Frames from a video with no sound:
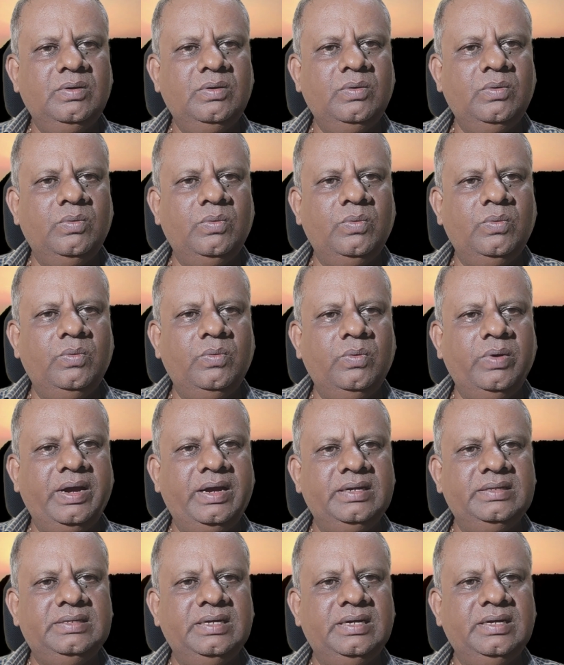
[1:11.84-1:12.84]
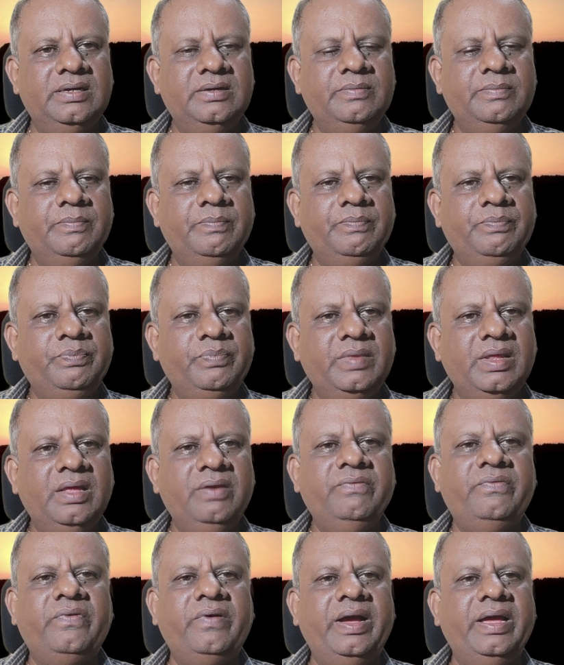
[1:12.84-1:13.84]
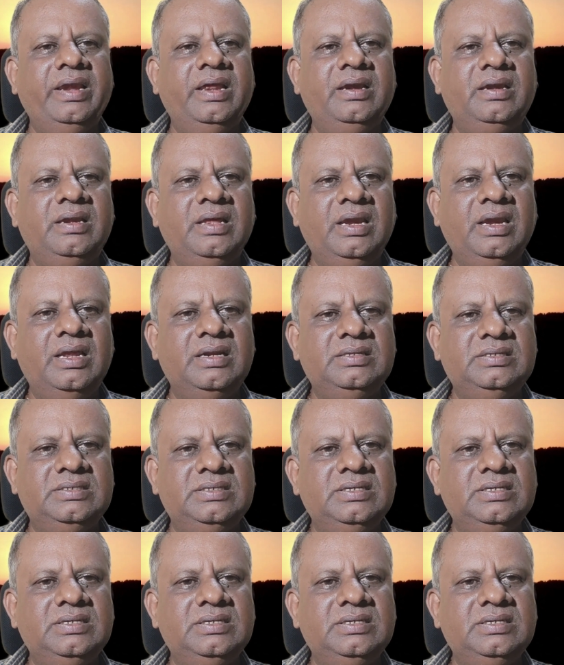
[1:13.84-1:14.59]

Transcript: where the infinite energy